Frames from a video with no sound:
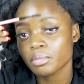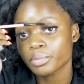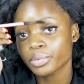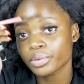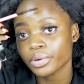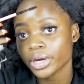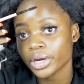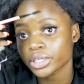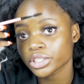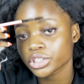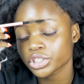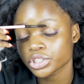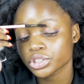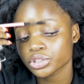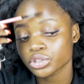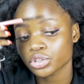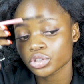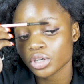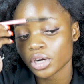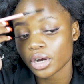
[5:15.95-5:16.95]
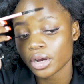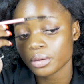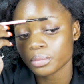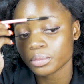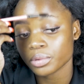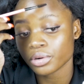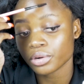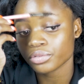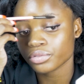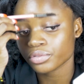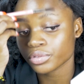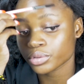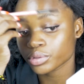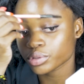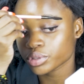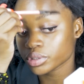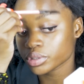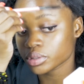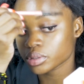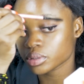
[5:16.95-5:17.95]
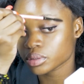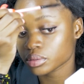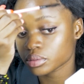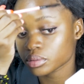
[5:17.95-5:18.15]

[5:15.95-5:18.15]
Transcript: Brush your eyebrow first.